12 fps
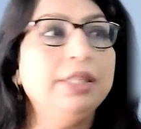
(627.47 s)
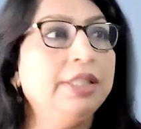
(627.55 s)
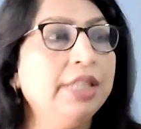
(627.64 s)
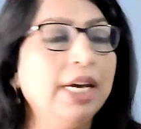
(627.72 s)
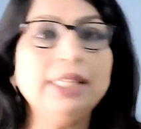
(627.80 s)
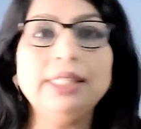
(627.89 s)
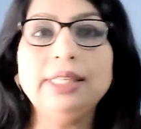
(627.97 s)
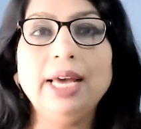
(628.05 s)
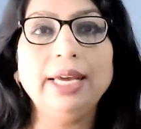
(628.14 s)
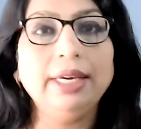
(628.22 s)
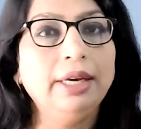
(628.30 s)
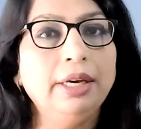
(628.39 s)
Just
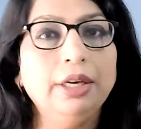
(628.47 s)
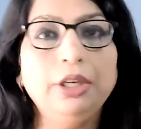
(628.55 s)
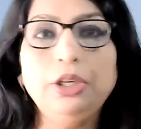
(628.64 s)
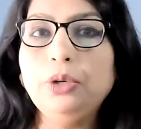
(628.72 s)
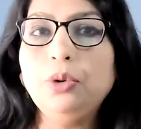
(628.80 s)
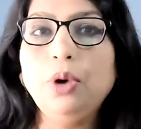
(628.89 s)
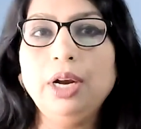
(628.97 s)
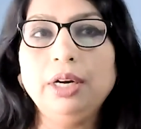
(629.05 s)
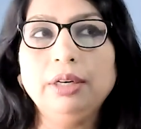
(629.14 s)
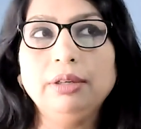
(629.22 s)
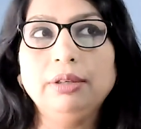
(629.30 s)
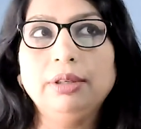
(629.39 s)
like you
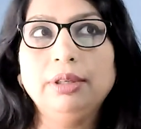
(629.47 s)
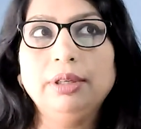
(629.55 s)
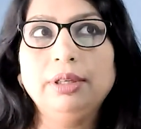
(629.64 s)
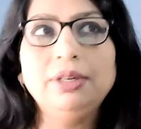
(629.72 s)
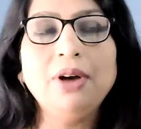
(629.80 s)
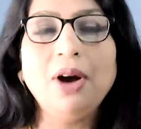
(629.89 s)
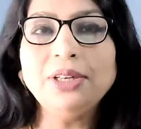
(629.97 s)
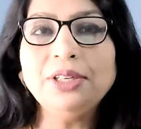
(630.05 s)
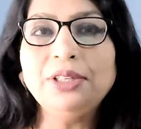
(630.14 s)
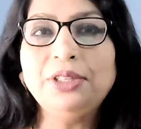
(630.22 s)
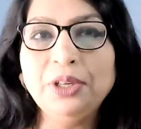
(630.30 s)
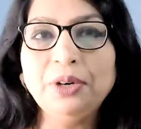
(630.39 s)
are not
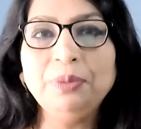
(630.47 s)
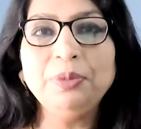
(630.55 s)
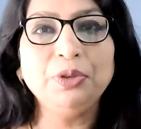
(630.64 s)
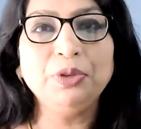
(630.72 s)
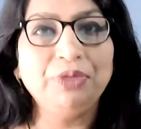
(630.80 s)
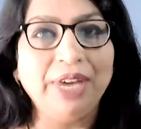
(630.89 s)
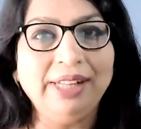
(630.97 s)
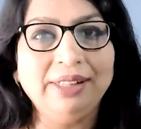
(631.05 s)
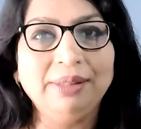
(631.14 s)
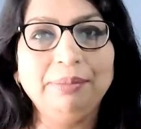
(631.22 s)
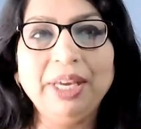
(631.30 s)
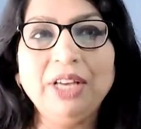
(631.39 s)
doomed to
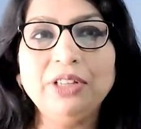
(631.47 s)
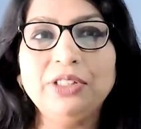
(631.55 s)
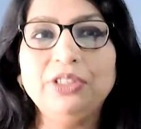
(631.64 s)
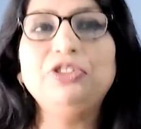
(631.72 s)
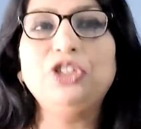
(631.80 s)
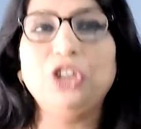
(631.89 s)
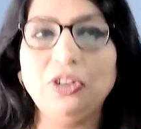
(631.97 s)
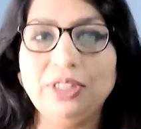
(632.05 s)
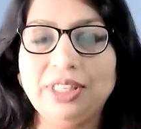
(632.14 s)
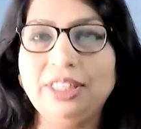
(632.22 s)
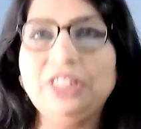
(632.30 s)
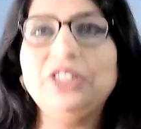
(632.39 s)
fail because you've
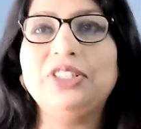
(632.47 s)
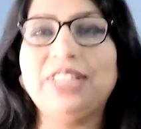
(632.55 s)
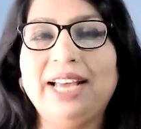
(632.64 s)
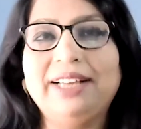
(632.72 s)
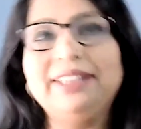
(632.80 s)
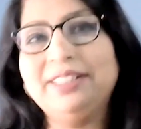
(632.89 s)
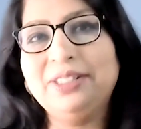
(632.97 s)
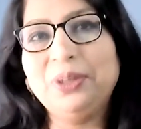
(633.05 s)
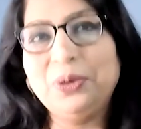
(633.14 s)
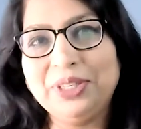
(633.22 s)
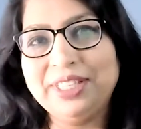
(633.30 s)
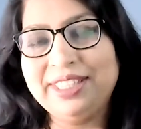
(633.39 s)
chosen to tackle the
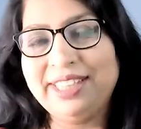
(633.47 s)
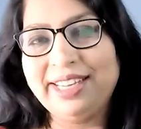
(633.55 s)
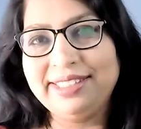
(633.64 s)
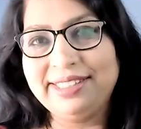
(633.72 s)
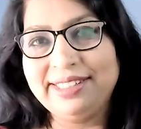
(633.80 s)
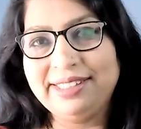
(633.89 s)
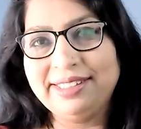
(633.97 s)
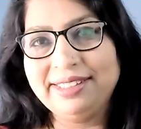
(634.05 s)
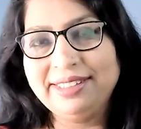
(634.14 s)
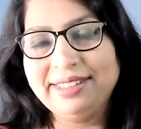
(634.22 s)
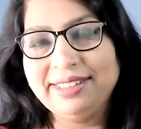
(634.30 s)
social sciences.